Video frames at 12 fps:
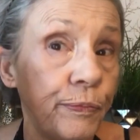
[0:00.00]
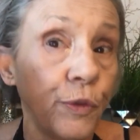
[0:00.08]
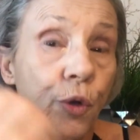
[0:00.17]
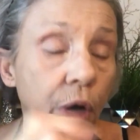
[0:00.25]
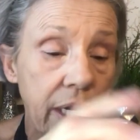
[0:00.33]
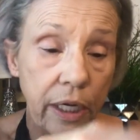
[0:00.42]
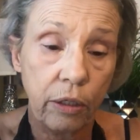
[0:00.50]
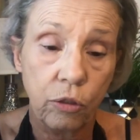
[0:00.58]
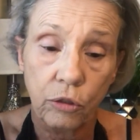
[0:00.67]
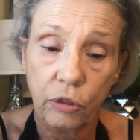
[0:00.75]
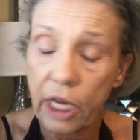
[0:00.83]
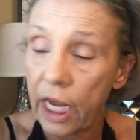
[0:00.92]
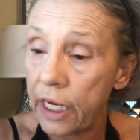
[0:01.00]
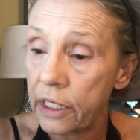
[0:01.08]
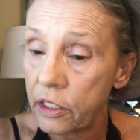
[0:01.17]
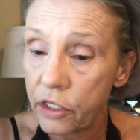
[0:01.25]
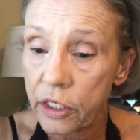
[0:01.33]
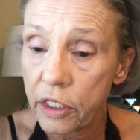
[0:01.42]
triangle kind
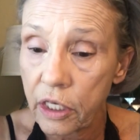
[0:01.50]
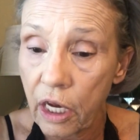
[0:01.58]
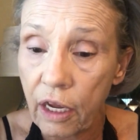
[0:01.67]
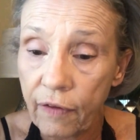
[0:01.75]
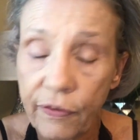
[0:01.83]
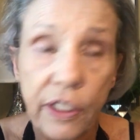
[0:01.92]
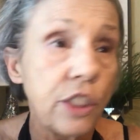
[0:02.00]
of stuff.